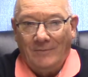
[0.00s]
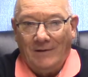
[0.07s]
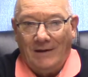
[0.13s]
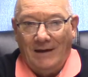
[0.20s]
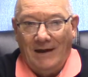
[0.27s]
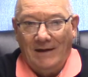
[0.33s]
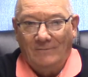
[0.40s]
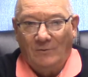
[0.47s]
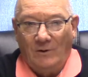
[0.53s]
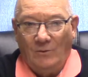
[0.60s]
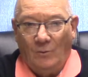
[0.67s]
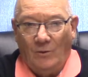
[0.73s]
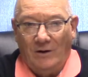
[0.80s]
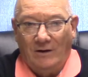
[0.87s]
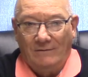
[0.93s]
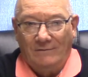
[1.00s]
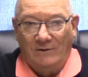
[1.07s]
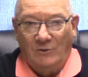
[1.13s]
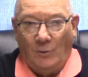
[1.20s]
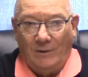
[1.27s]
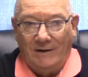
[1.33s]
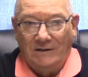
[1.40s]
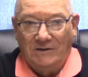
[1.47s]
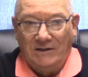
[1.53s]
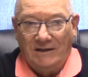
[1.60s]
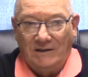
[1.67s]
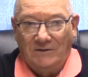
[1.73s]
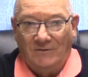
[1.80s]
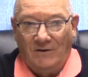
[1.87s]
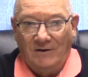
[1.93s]
every one of the
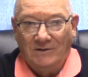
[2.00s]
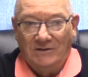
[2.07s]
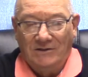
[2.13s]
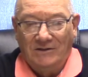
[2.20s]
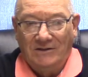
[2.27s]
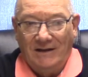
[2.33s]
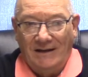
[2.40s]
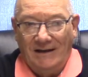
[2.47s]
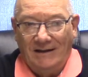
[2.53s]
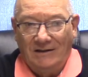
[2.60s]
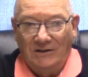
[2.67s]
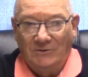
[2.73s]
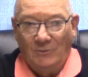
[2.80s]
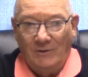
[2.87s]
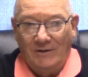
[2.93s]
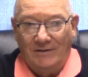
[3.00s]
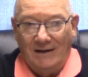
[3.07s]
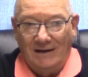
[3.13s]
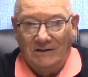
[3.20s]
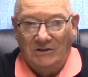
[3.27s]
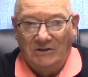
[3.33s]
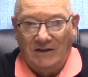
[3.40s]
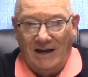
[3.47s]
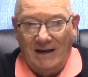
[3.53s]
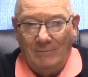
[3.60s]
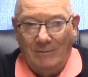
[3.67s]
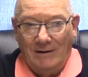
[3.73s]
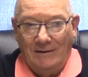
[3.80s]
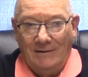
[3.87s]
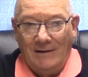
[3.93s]
26 verses ends with that
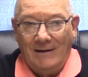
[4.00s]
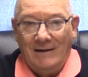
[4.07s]
statement,